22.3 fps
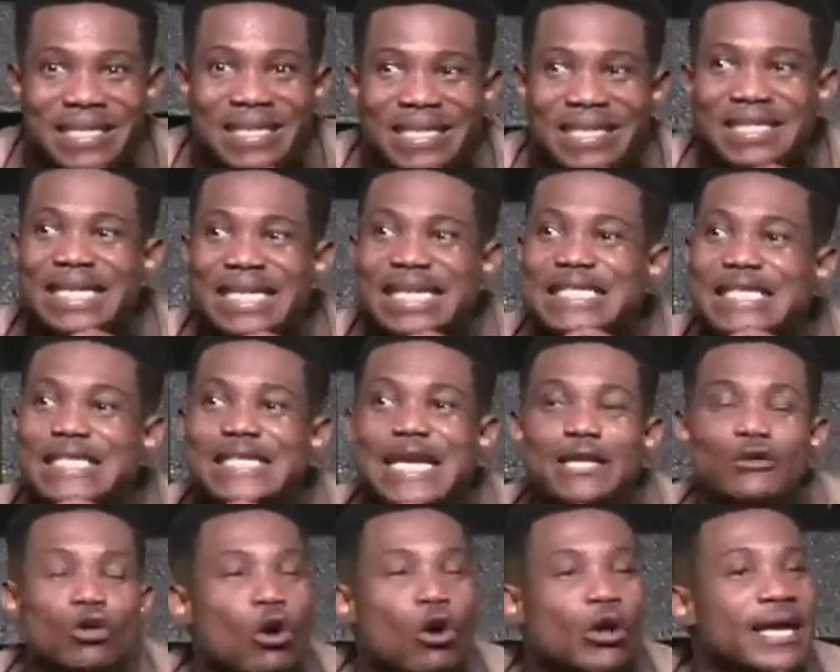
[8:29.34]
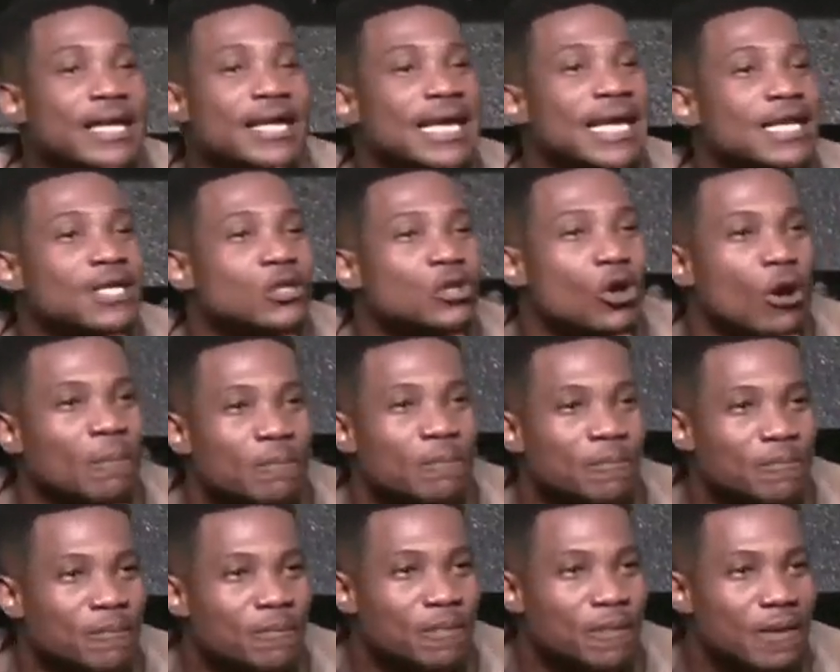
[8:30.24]
This is a talking kingdom.
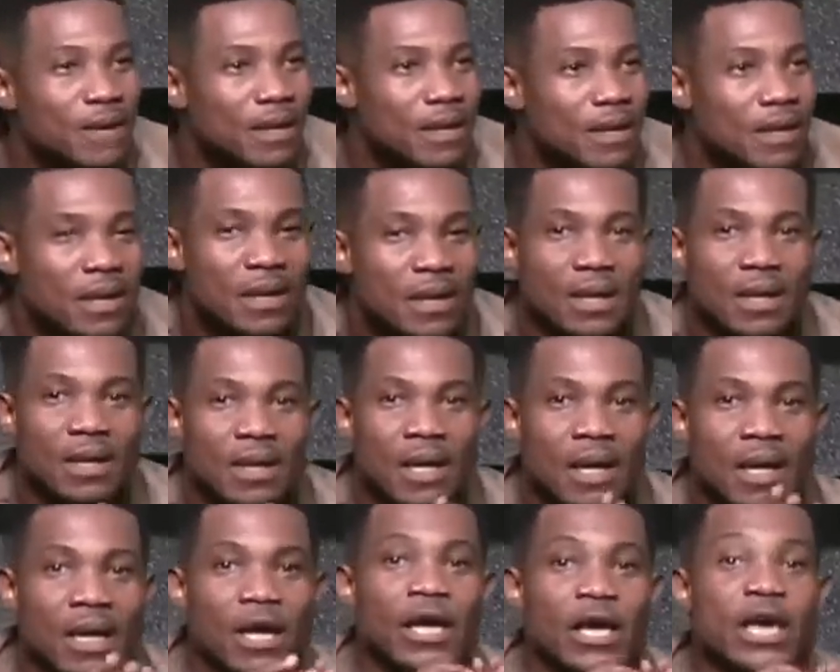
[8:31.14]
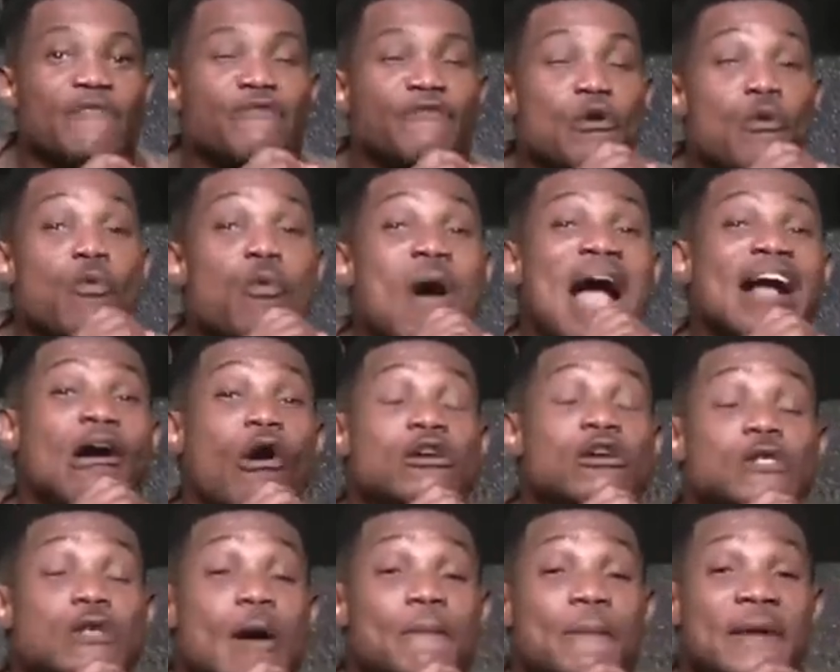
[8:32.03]
If you wake
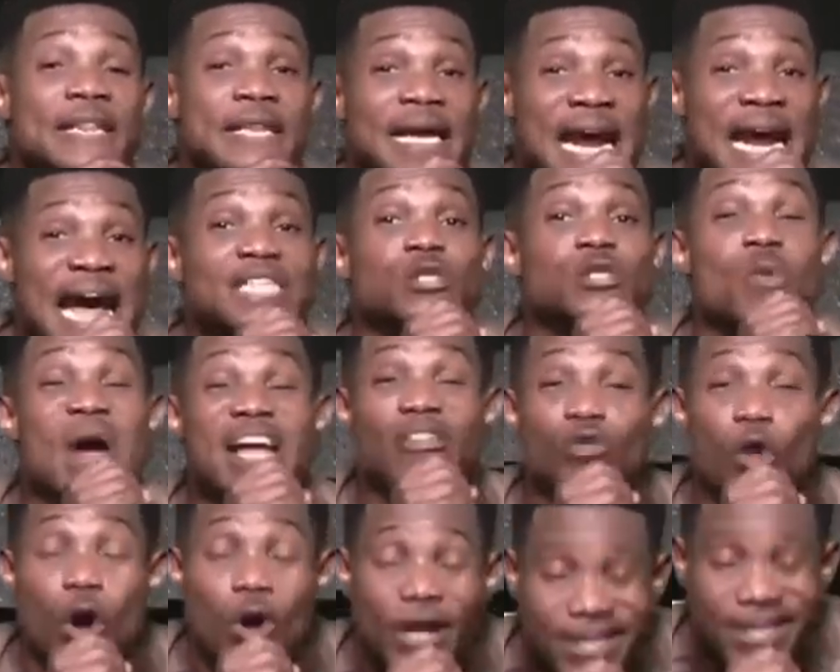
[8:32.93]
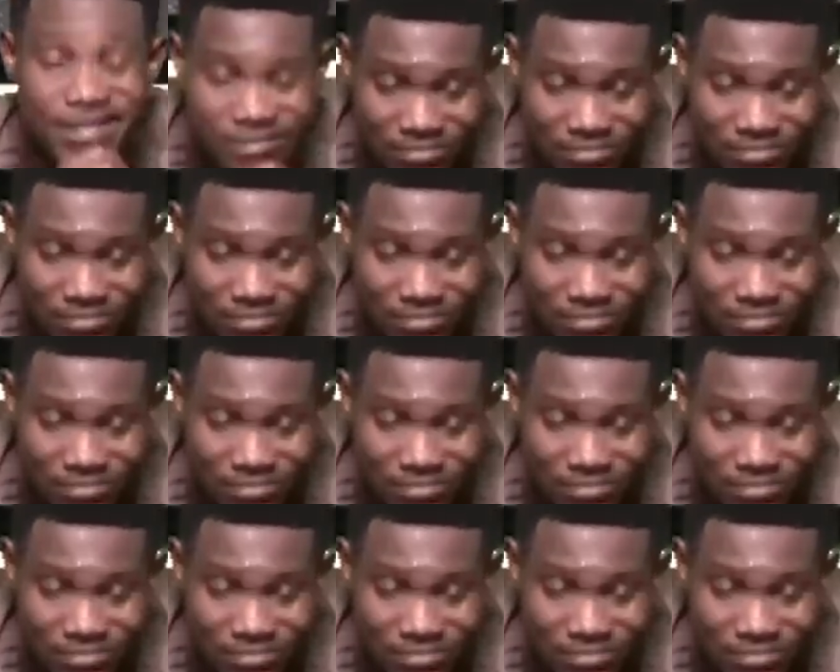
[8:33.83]
us up in the night, we are talking.